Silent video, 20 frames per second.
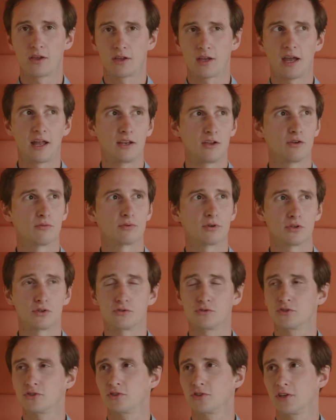can you
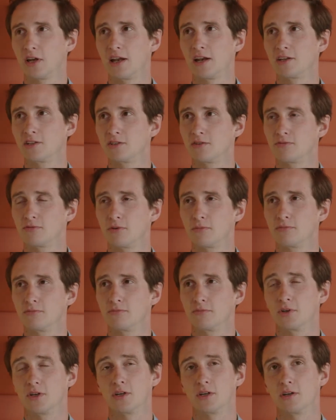produce energy
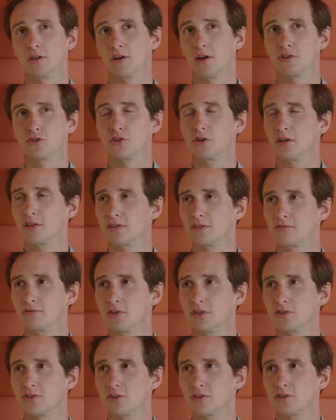from uh, alternative
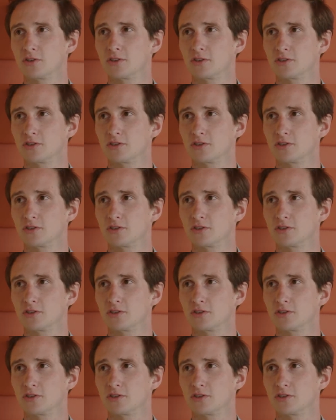resources?